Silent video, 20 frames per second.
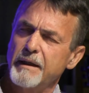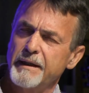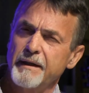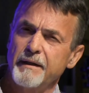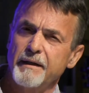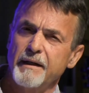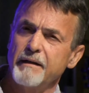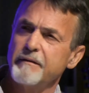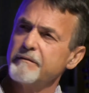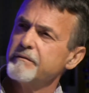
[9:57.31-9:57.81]

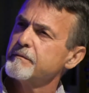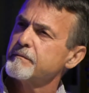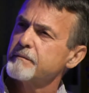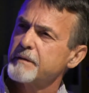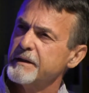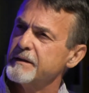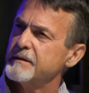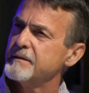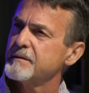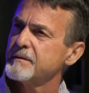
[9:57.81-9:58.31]
I don't have
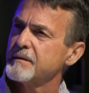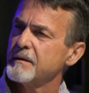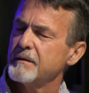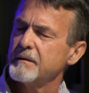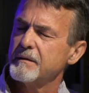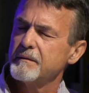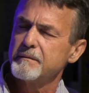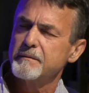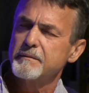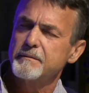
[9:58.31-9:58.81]
kids,
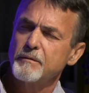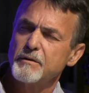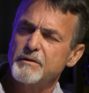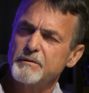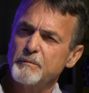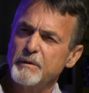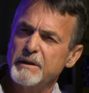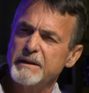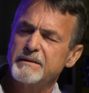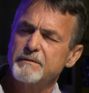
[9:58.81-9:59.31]

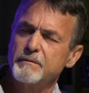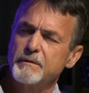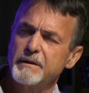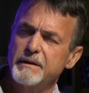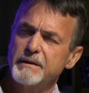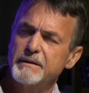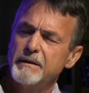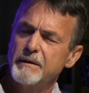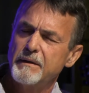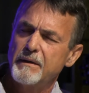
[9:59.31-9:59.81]
wasn't blessed
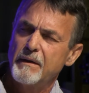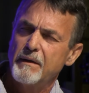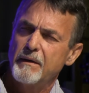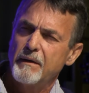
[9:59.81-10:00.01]
with kids.